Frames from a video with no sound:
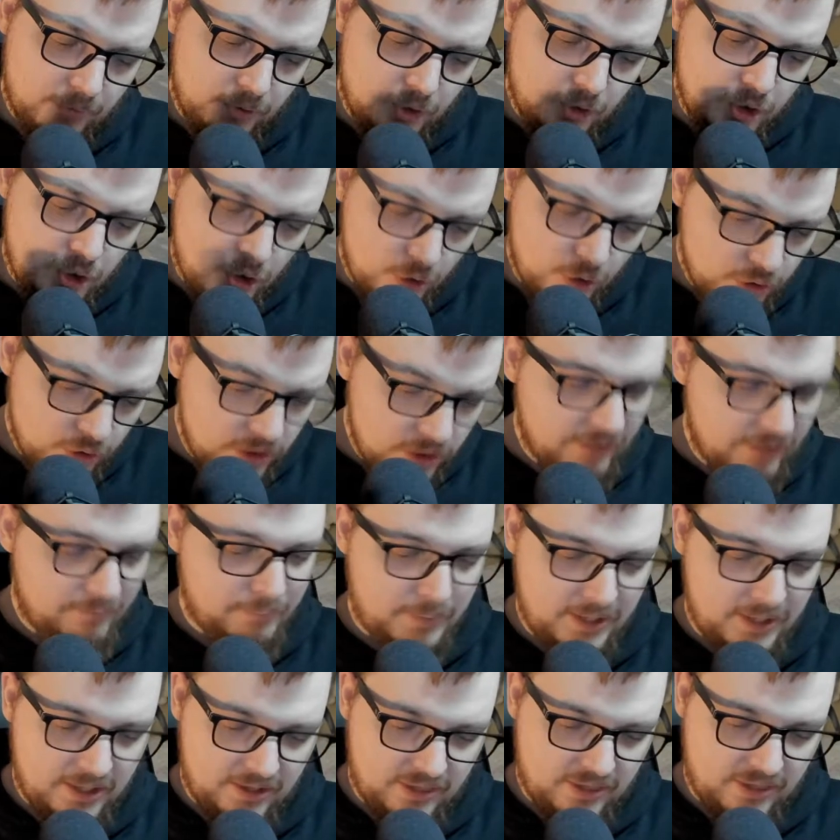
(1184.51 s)
could have
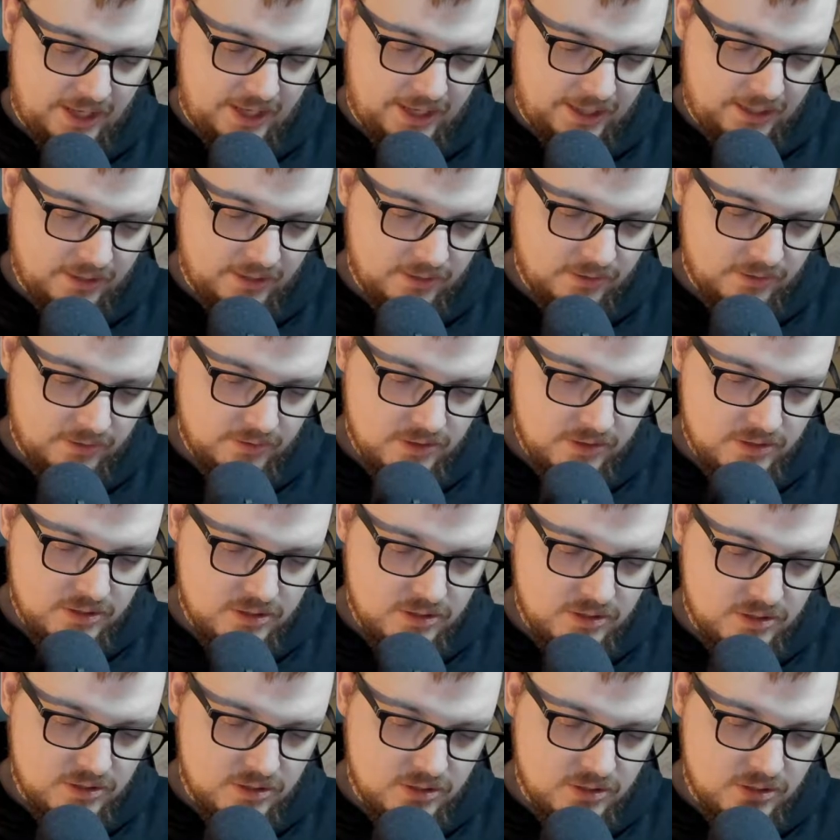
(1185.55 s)
been a thing
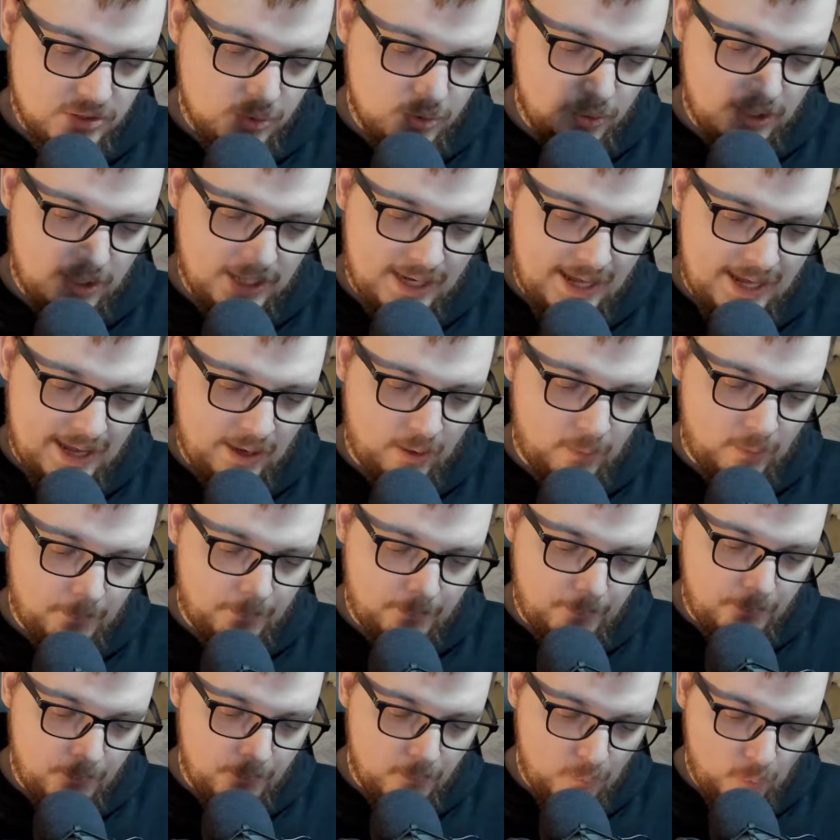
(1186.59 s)
to allow
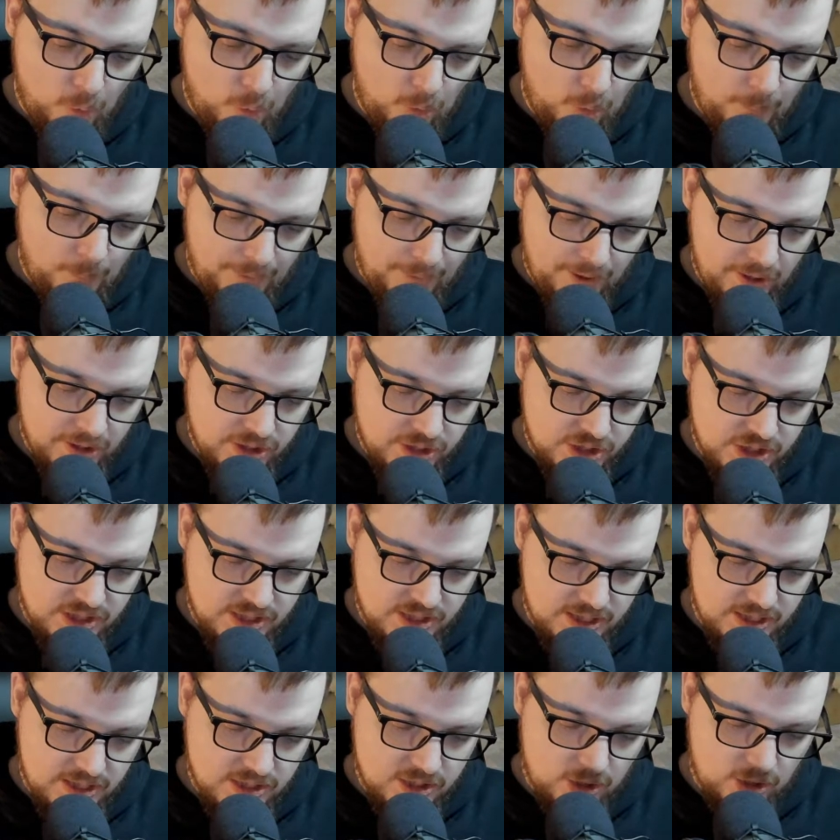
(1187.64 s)
more
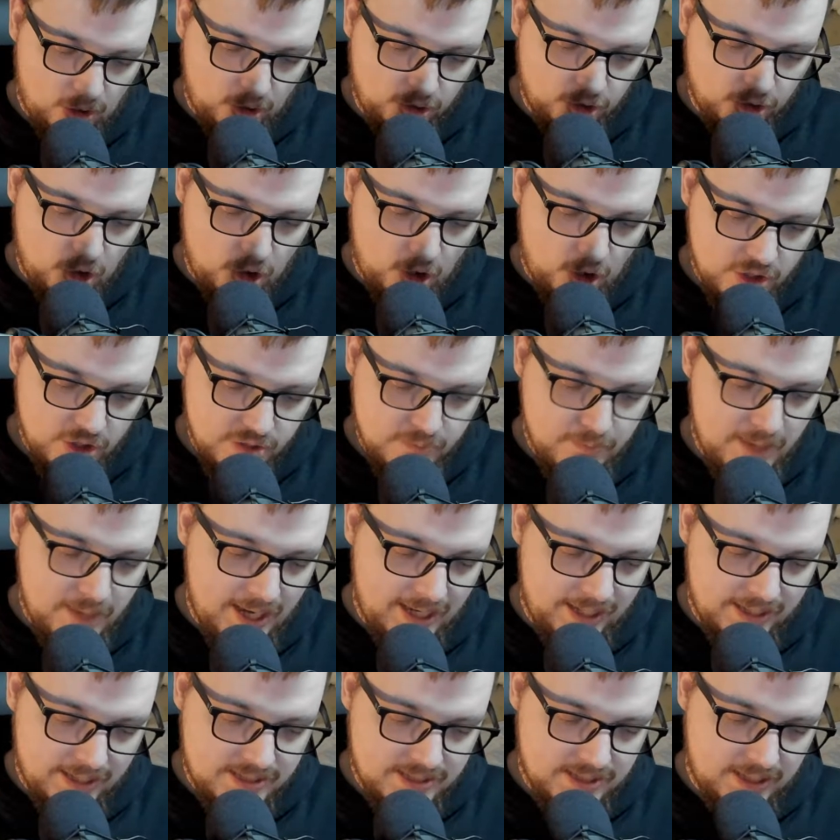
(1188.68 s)
purchases on
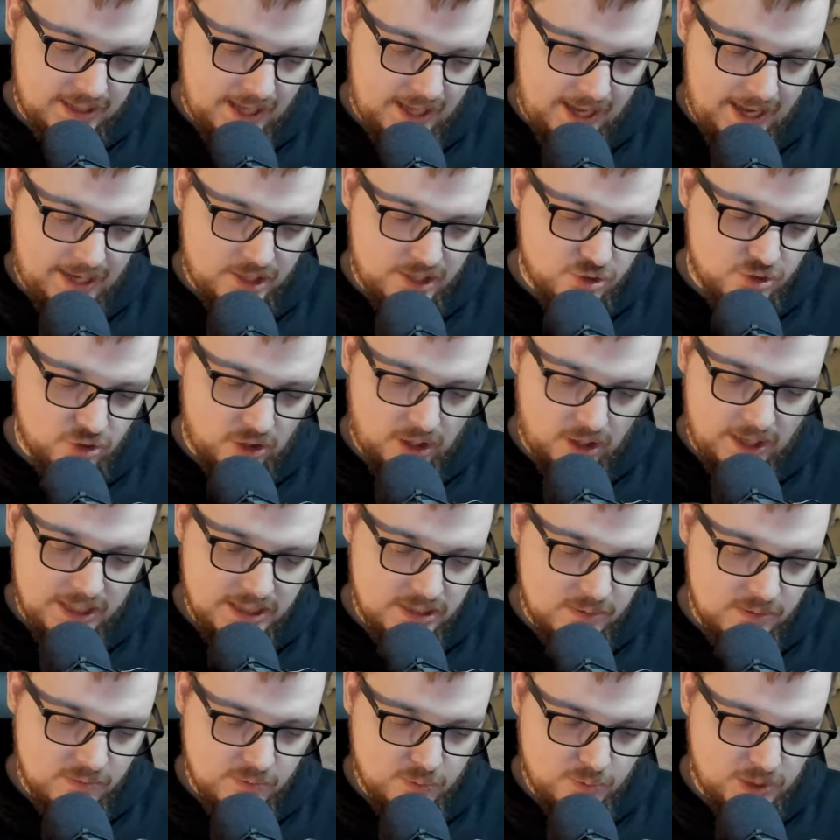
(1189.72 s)
cosmetics and extra
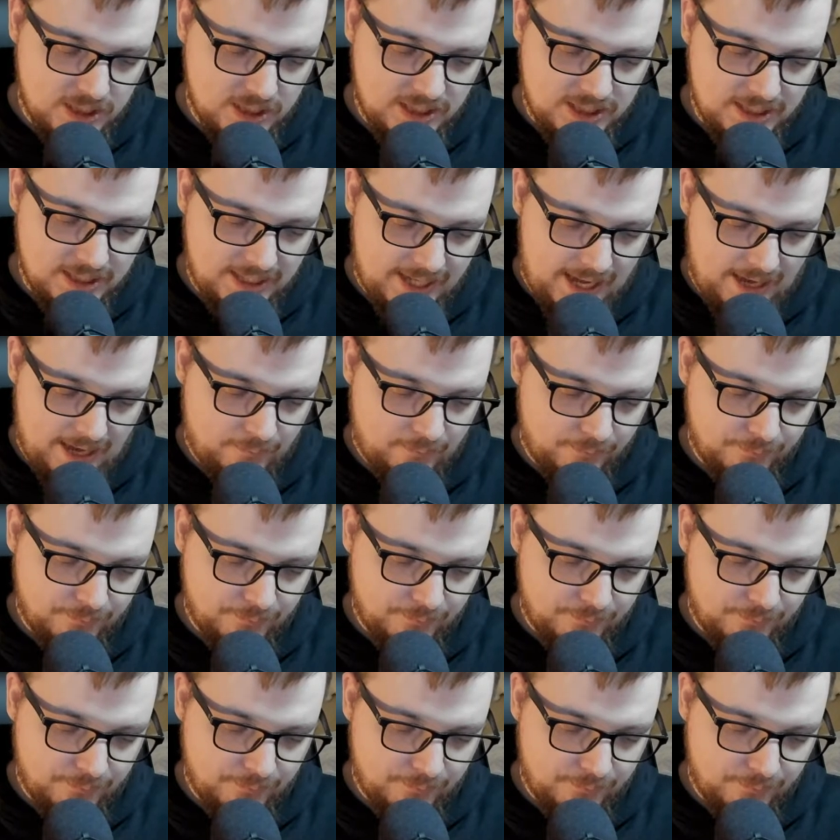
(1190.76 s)
items within the game.